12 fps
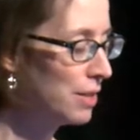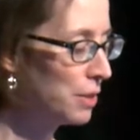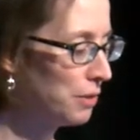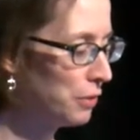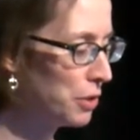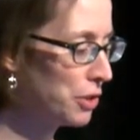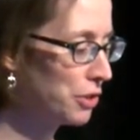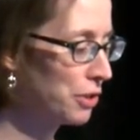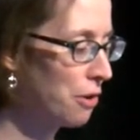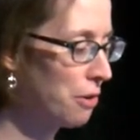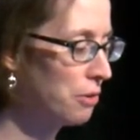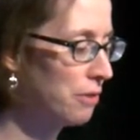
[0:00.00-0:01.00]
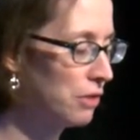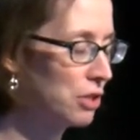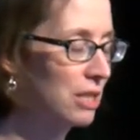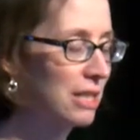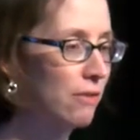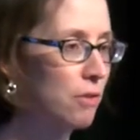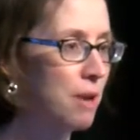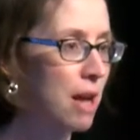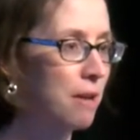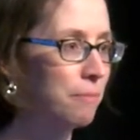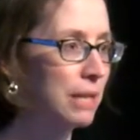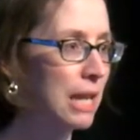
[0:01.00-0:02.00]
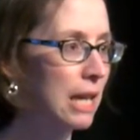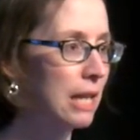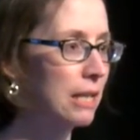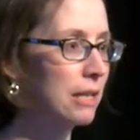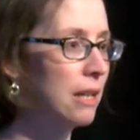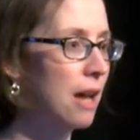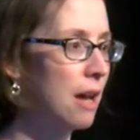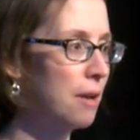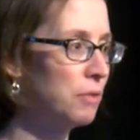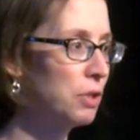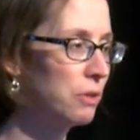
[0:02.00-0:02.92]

So a few years ago, Efficiency Vermont began um,